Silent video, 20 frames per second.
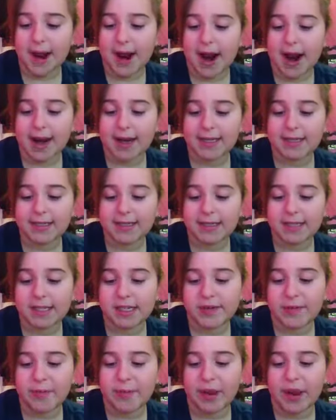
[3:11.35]

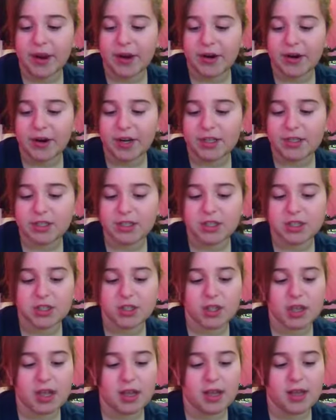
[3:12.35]
ID Bear
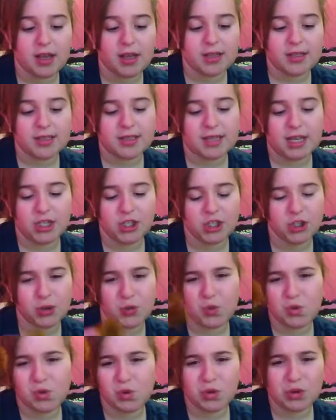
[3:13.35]

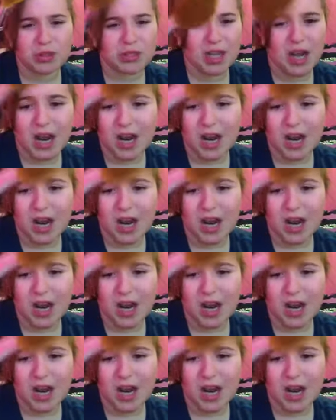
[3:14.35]
Essentials.